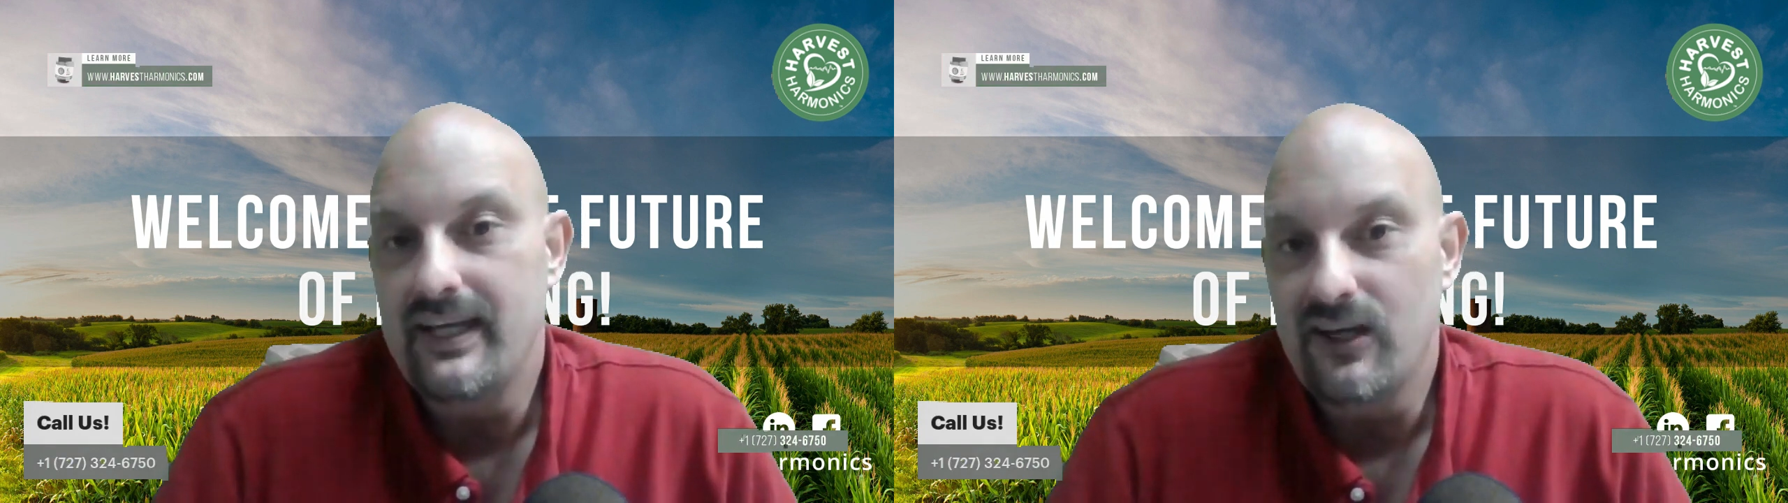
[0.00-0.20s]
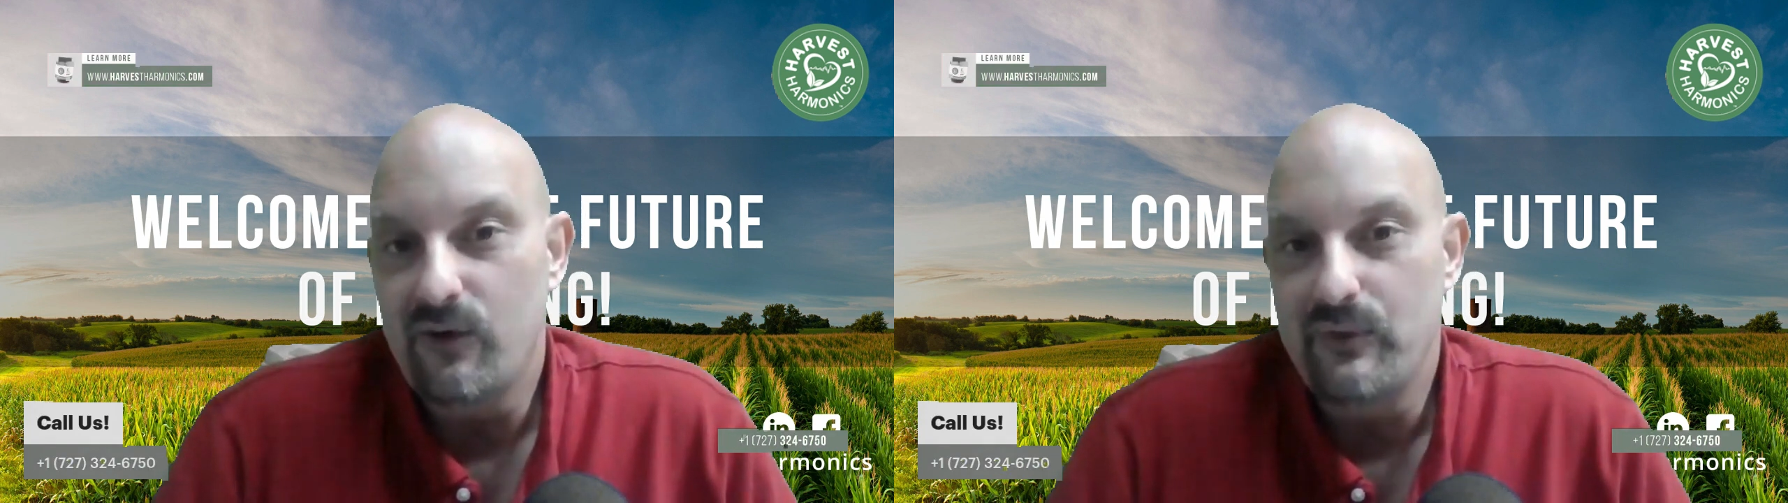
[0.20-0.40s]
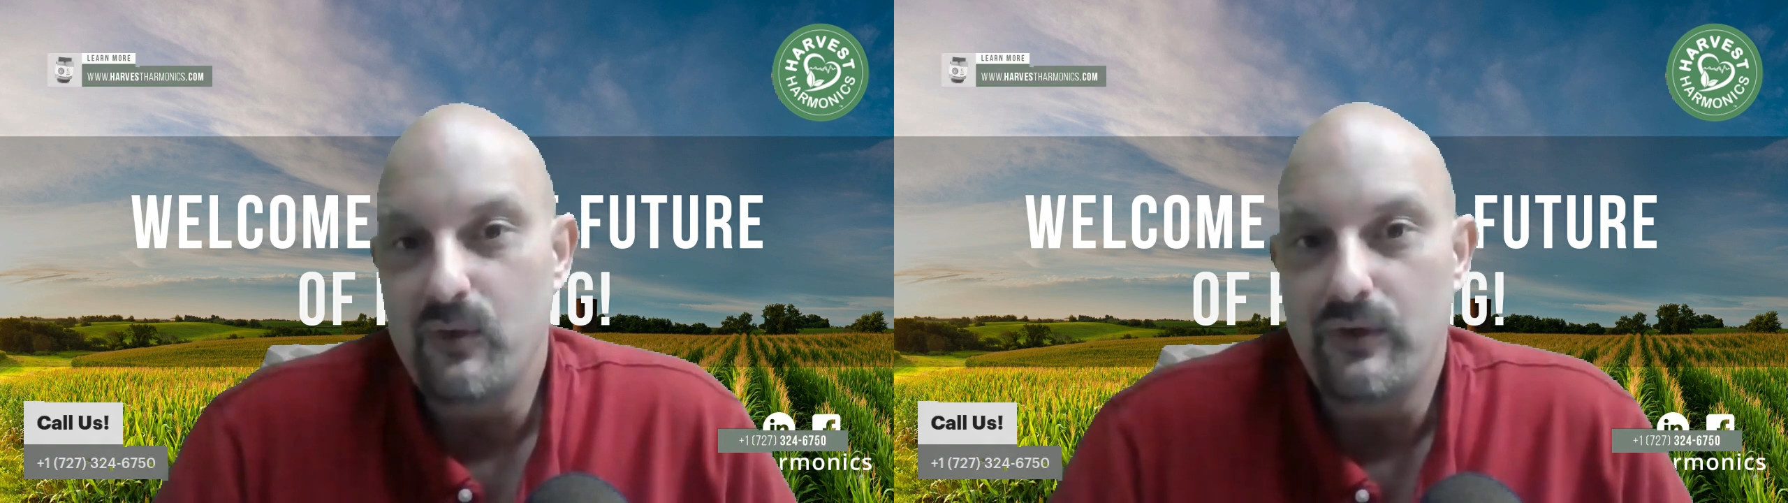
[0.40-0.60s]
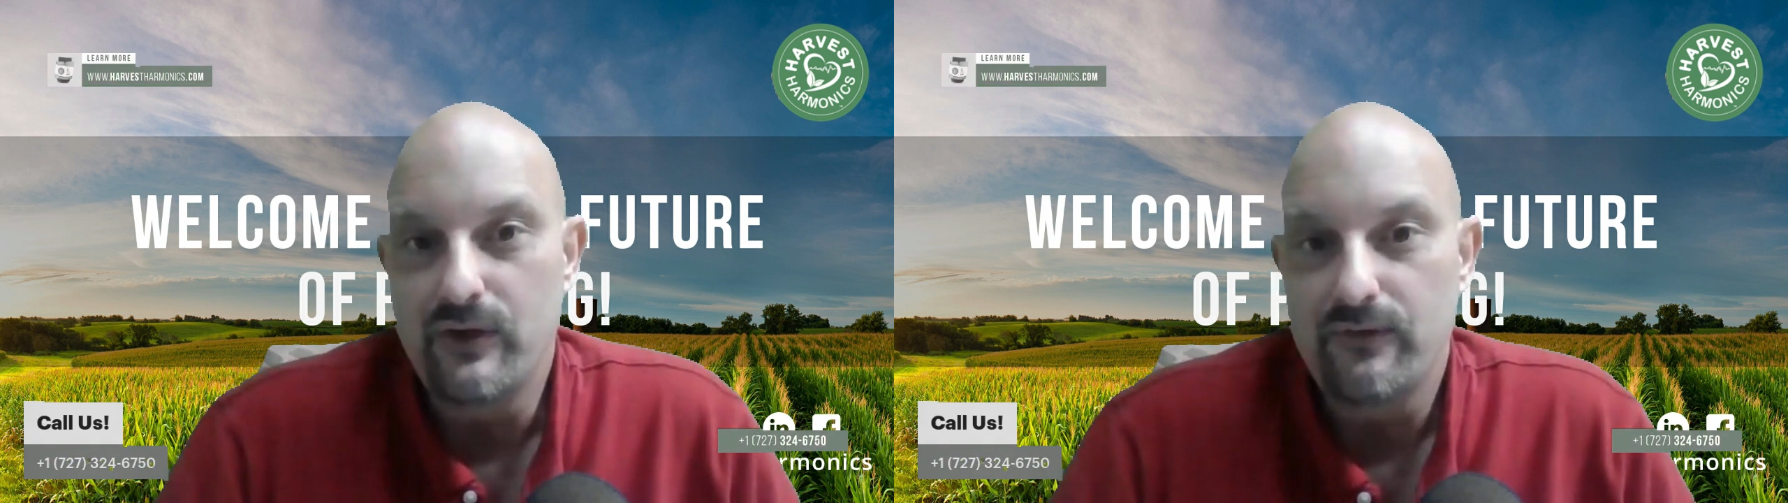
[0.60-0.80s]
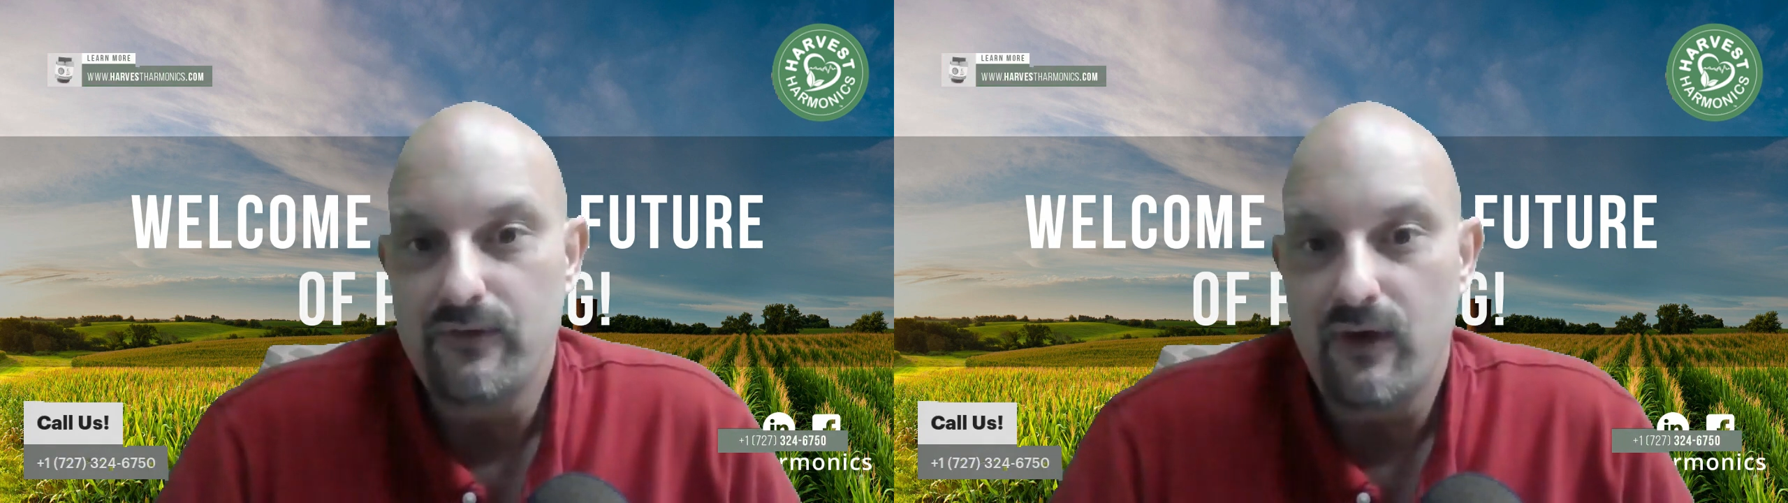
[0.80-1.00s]
can help you and
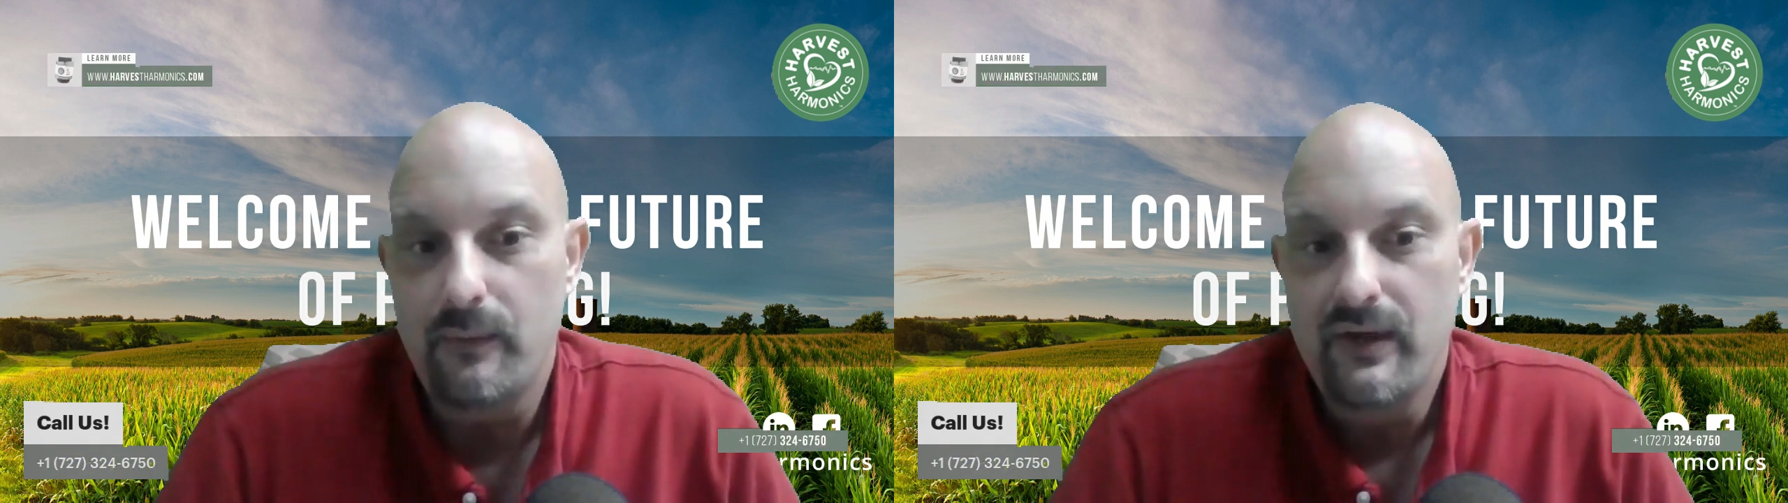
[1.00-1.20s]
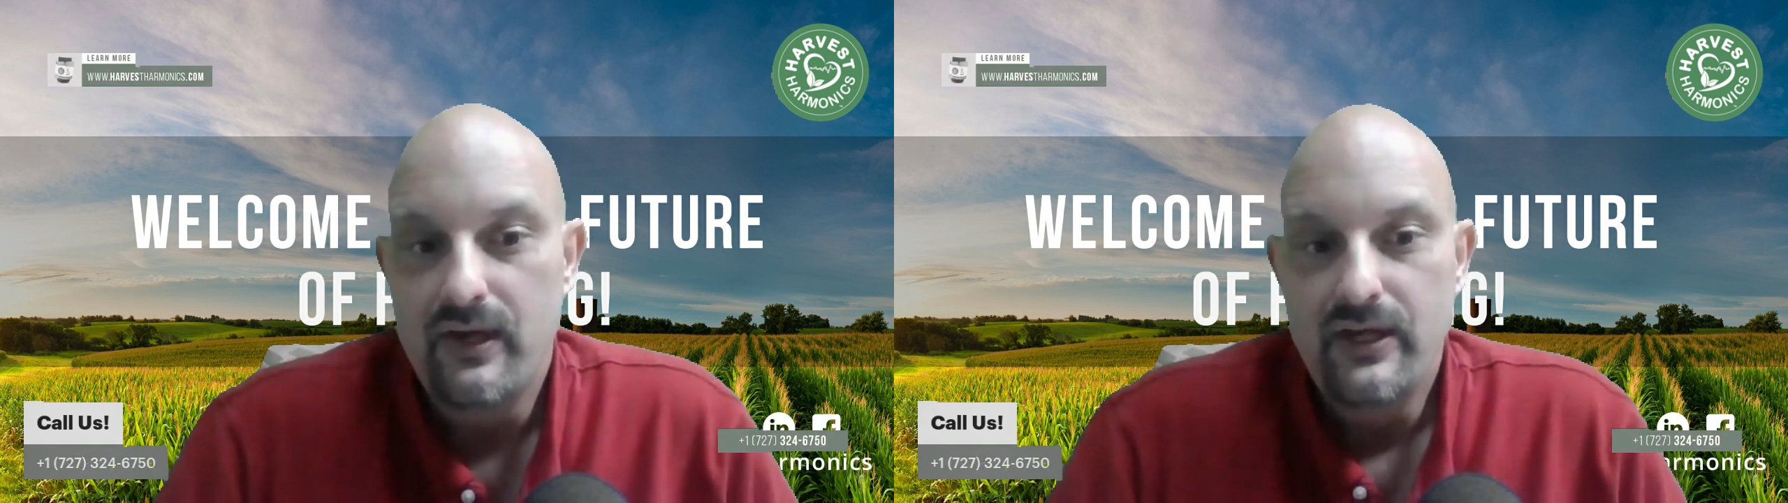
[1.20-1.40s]
your farm